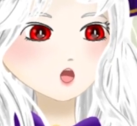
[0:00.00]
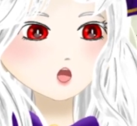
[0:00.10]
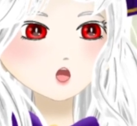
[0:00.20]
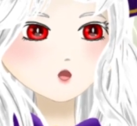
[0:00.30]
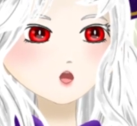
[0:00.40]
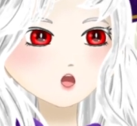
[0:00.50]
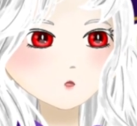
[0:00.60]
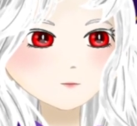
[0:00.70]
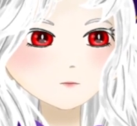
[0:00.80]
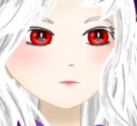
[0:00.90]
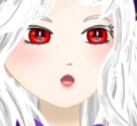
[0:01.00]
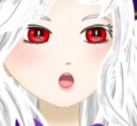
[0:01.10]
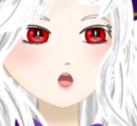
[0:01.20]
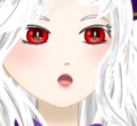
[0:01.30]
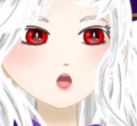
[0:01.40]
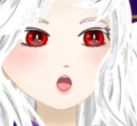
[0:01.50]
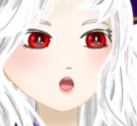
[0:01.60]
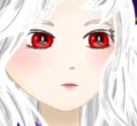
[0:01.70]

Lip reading: giving some extra